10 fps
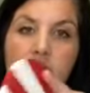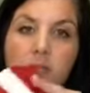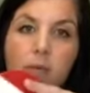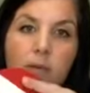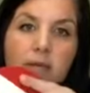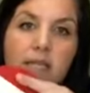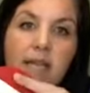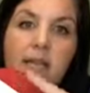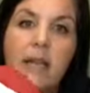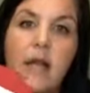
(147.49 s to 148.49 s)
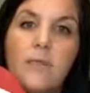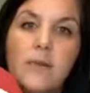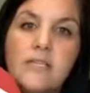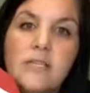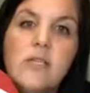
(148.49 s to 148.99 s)
So what we did
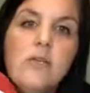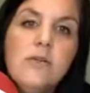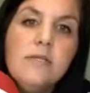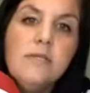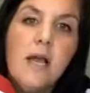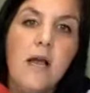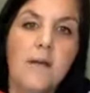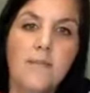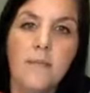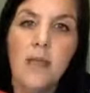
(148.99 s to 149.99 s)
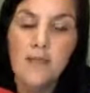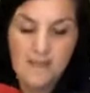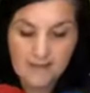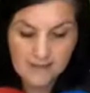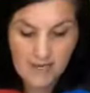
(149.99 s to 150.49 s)
use
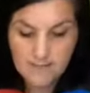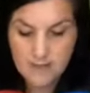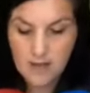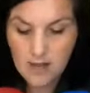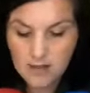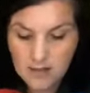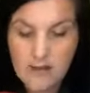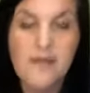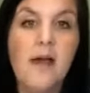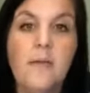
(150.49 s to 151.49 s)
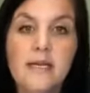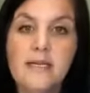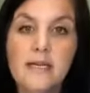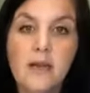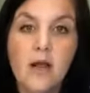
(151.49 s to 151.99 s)
the same color that we
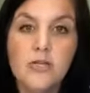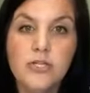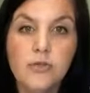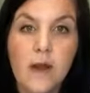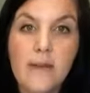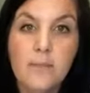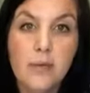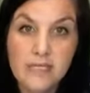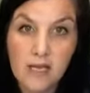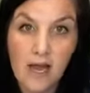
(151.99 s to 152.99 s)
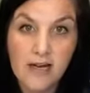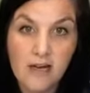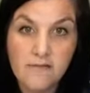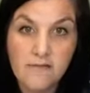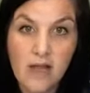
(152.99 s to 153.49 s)
did our stripe. We dyed
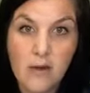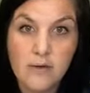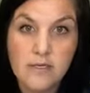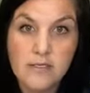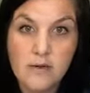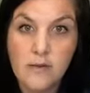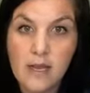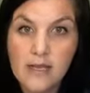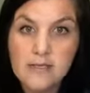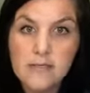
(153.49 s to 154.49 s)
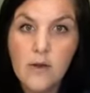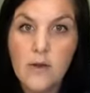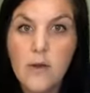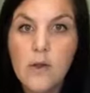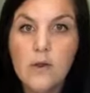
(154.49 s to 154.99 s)
our flowers, okay?
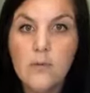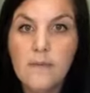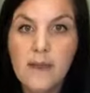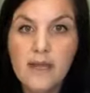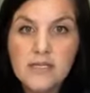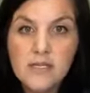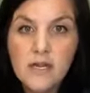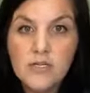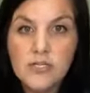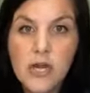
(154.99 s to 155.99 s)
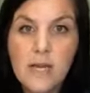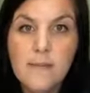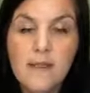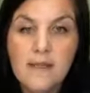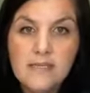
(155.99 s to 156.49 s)
So we painted our
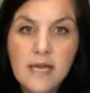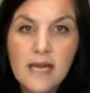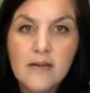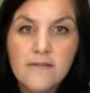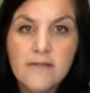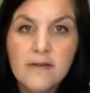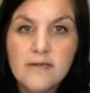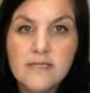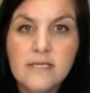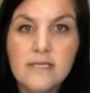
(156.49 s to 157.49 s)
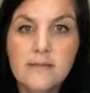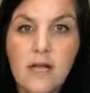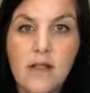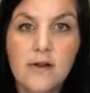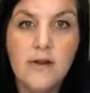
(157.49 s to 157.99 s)
stripe and then dyed our flowers the same
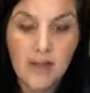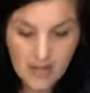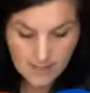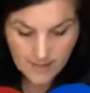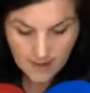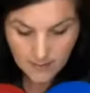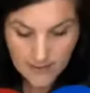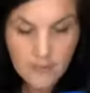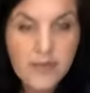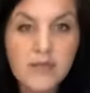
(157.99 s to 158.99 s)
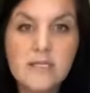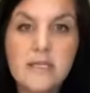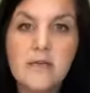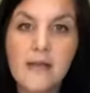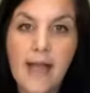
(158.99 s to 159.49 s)
color. That way, when there's
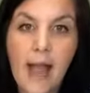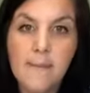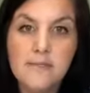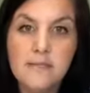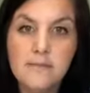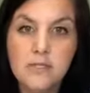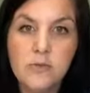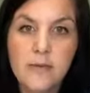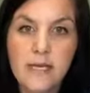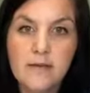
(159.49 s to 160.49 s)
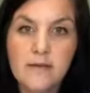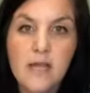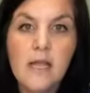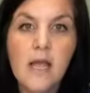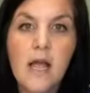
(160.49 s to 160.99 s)
little gaps in between,
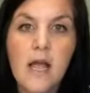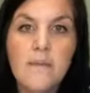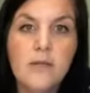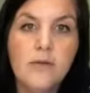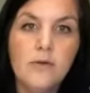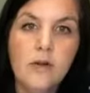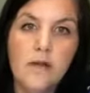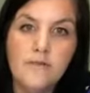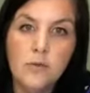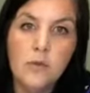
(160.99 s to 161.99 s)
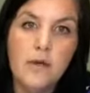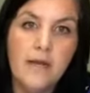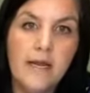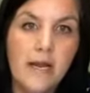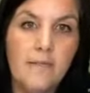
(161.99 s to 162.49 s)
you don't have to
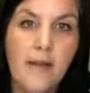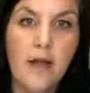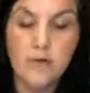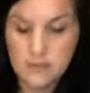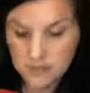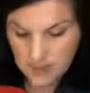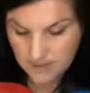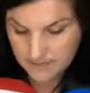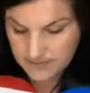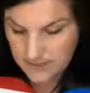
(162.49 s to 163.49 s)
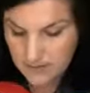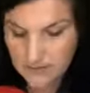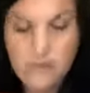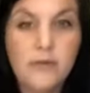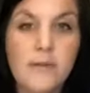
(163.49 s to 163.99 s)
worry about seeing
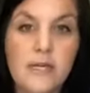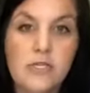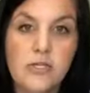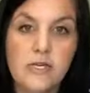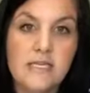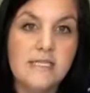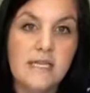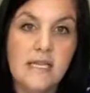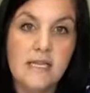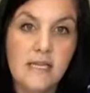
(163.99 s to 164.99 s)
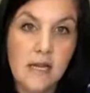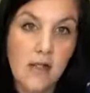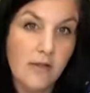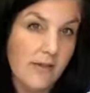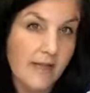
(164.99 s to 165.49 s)
through, because you're gonna see the
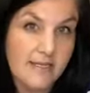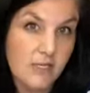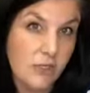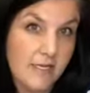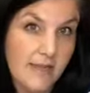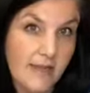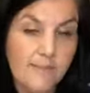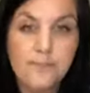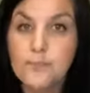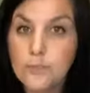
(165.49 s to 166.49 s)
color that is underneath it.